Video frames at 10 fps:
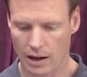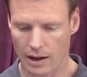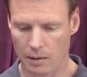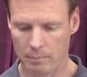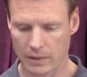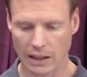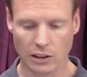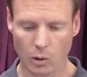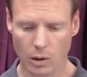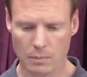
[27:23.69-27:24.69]
And
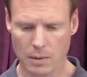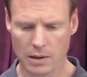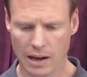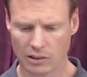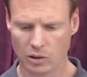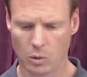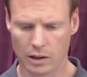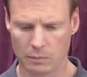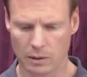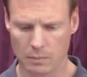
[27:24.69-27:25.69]
you know what? Maybe I actually
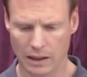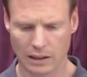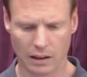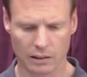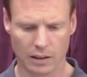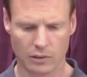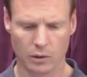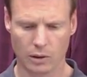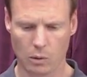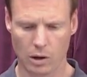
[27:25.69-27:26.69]
want to make another gift
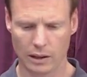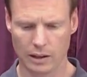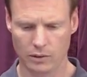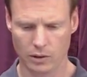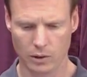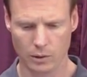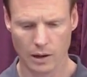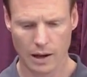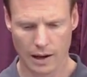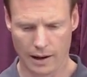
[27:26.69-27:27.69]
too, and I want to give to
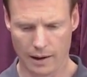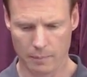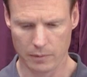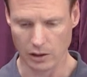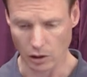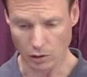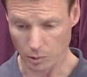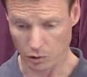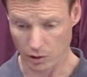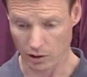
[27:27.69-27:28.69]
the youth
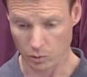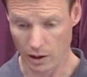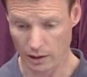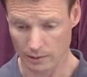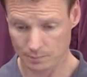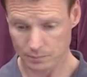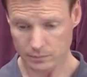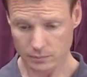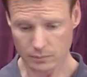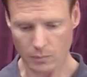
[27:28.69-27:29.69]
retreat as well. And
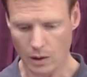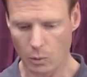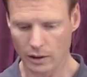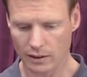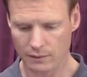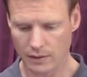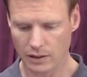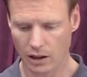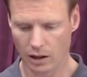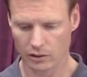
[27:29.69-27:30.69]
I want to give
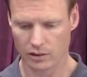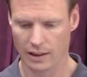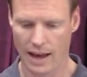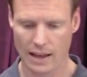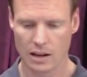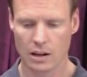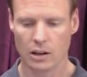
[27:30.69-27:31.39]
$50 to that.